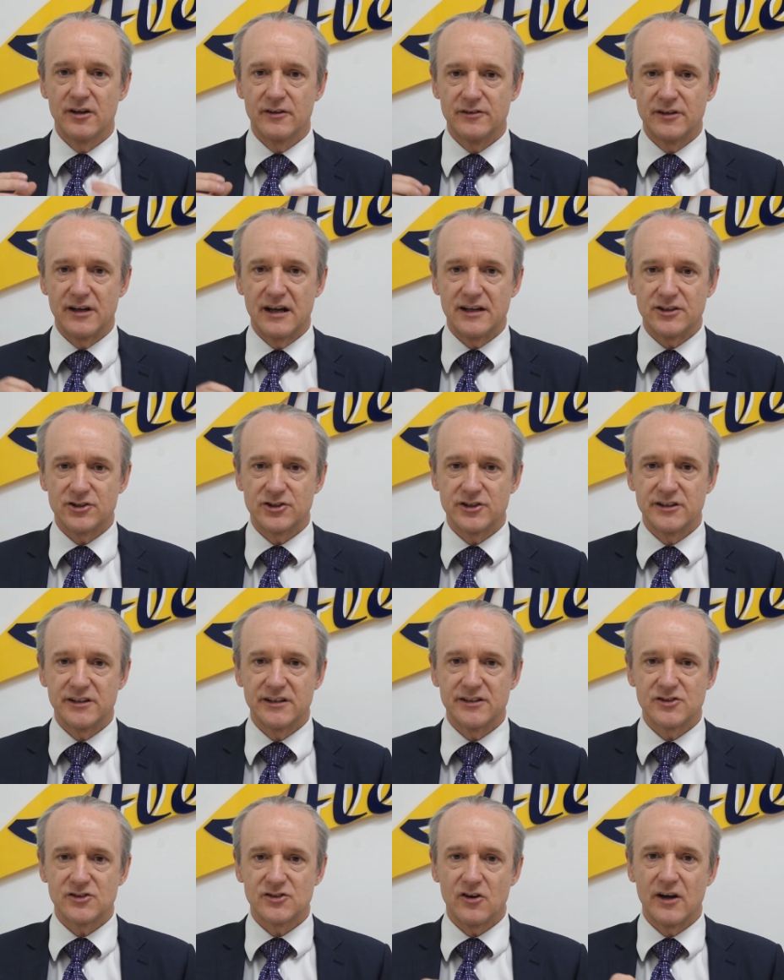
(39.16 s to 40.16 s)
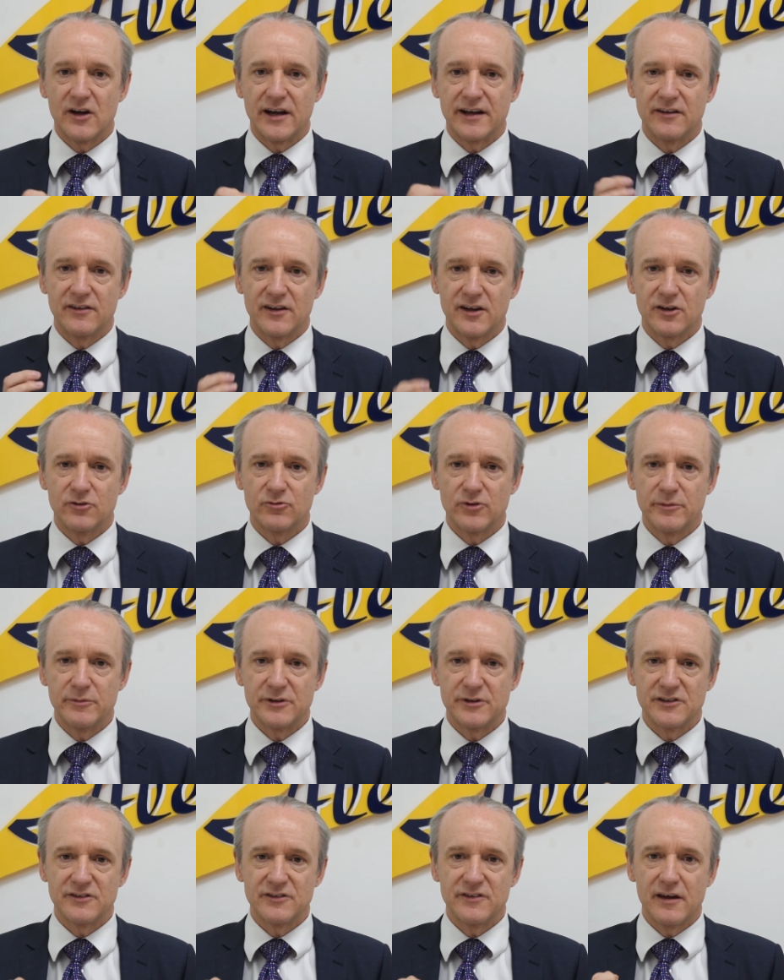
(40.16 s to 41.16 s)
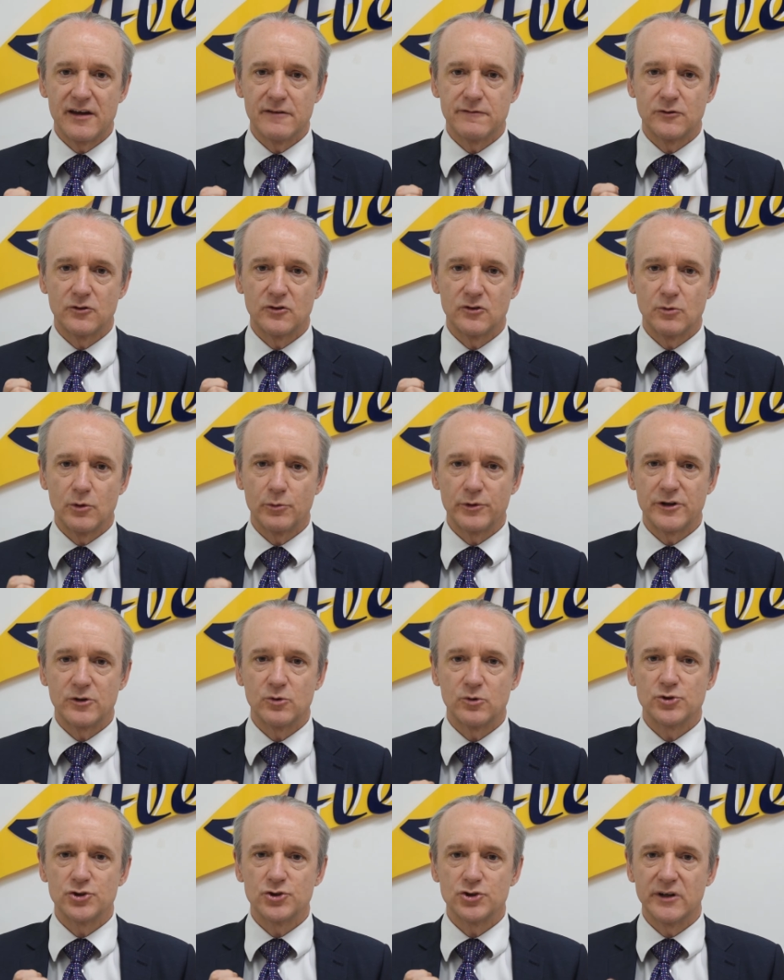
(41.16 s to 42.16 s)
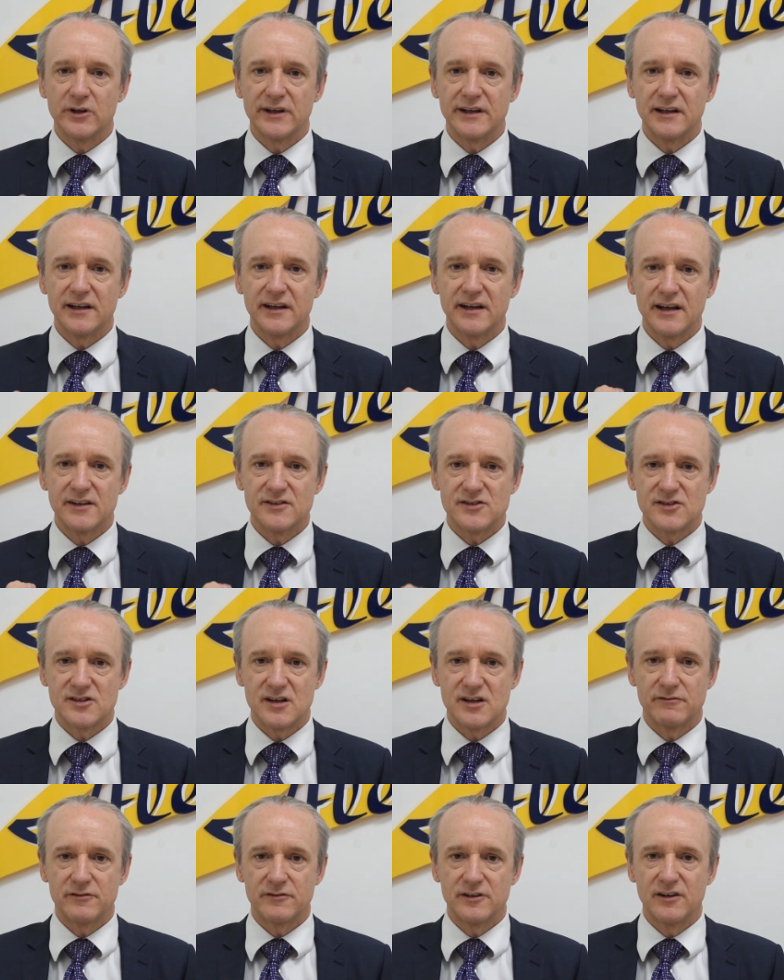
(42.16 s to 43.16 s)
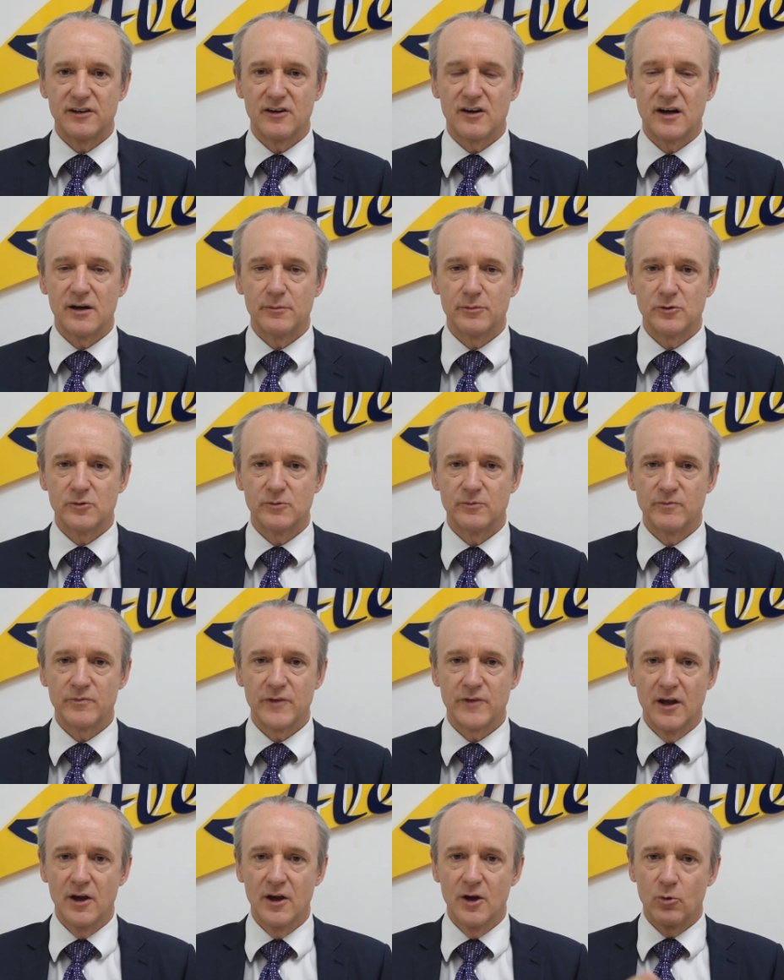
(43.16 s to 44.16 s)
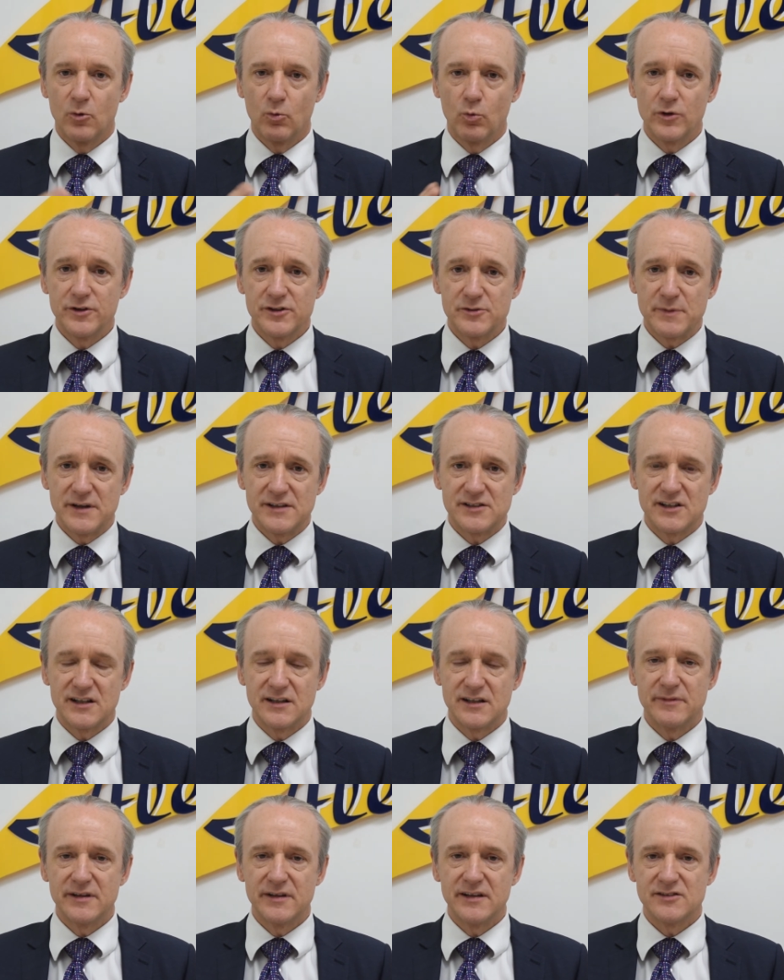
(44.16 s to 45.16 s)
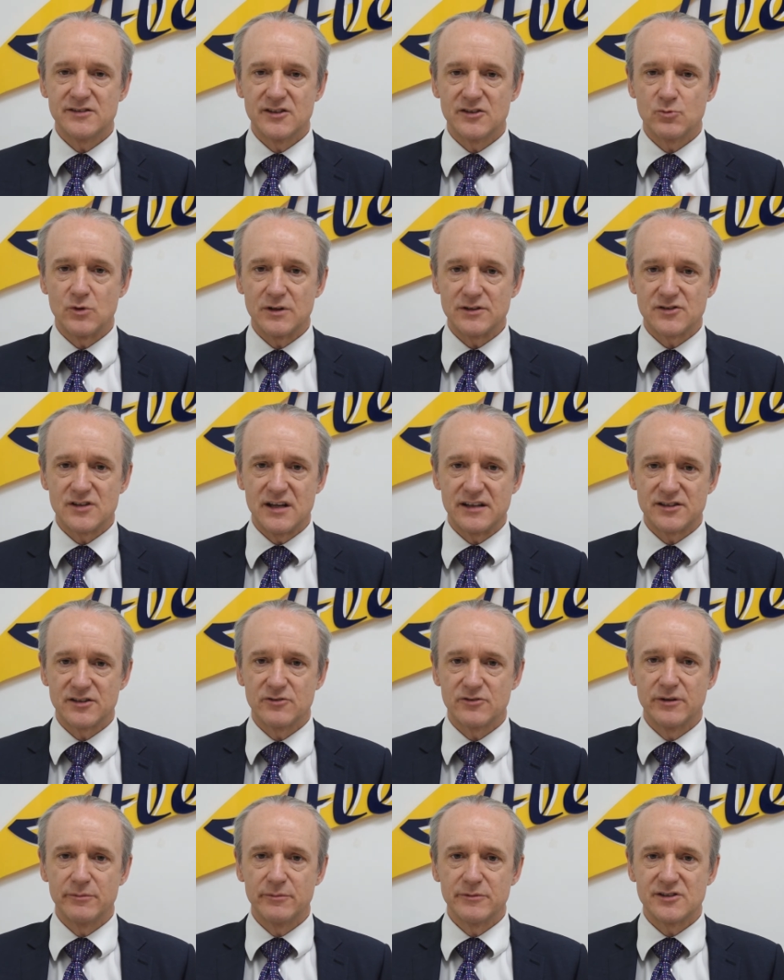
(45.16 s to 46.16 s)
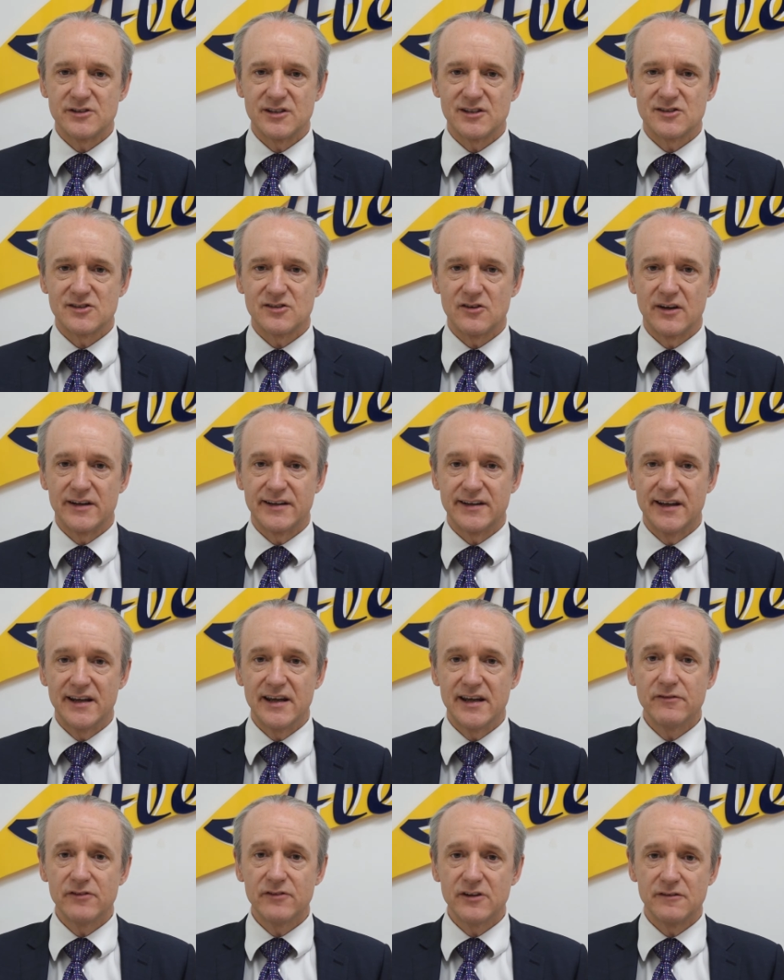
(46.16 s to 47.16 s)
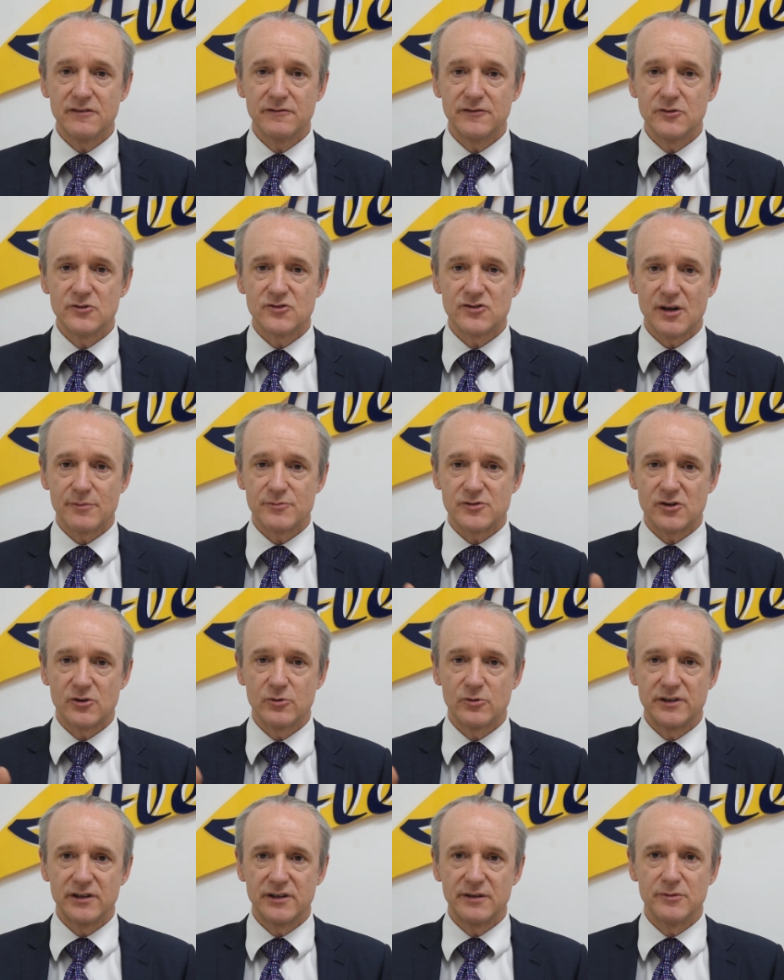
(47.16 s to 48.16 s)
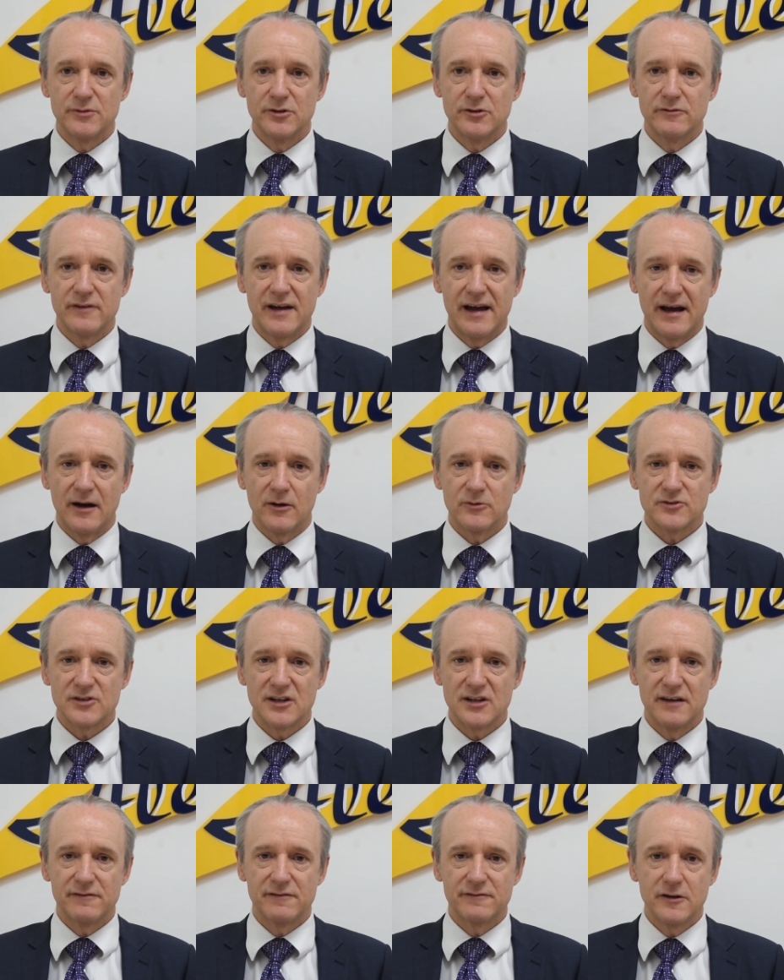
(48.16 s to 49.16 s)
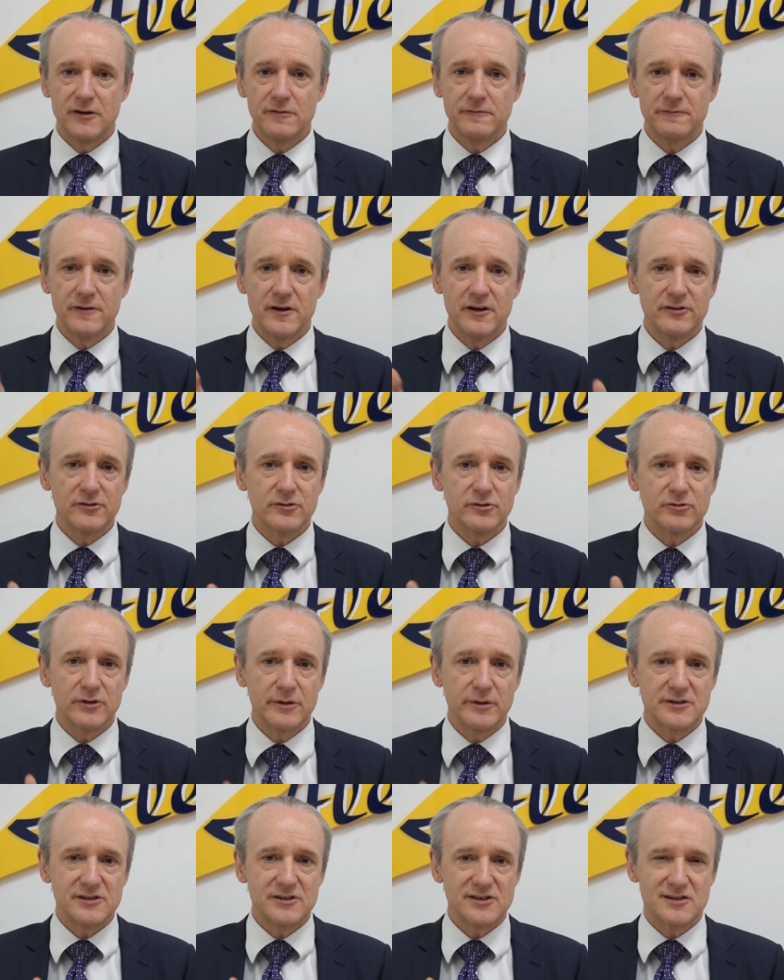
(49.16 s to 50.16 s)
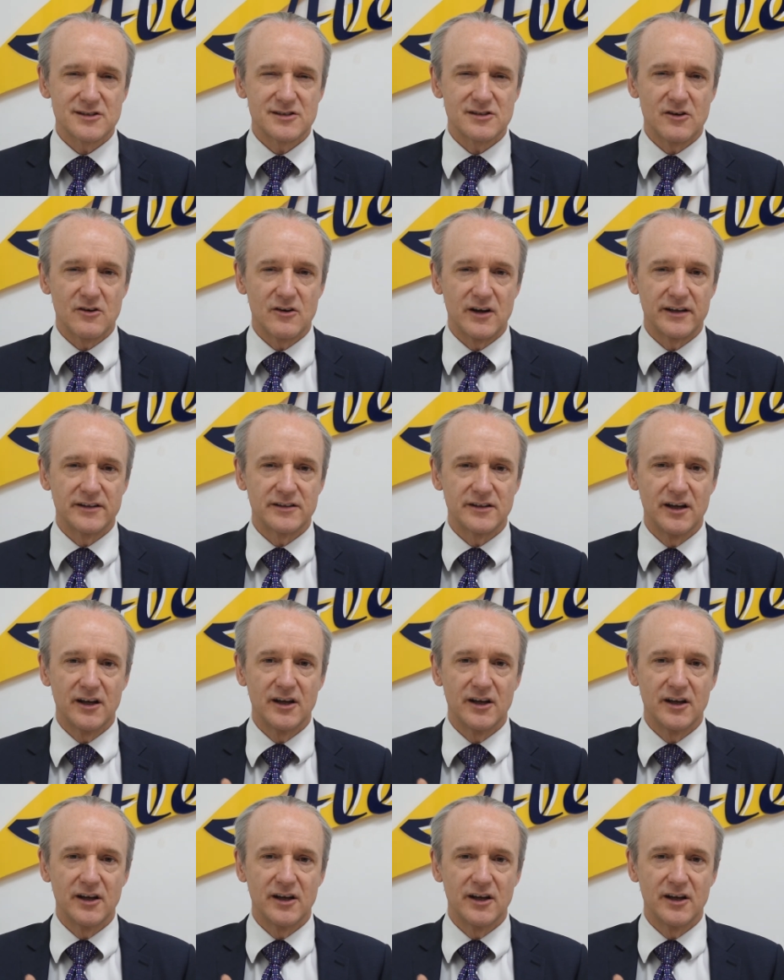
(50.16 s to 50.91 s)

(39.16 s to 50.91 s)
that actually sign the agreement and therefore are what we call jointly and severally liable. What this basically means is once that agreement is signed, even if you subsequently move out, if no further agreement is signed,